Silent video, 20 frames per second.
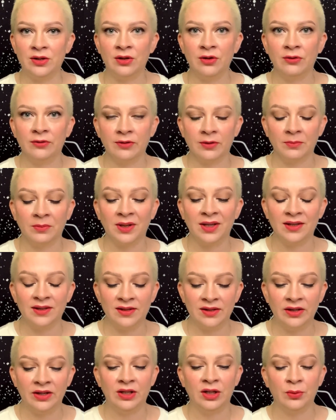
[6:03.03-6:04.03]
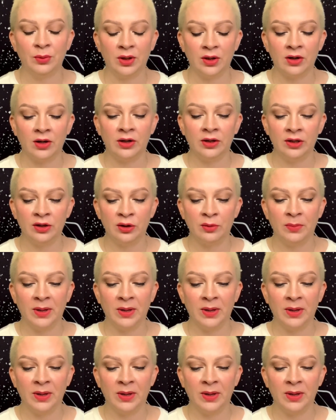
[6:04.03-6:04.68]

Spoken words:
you from continuing on in your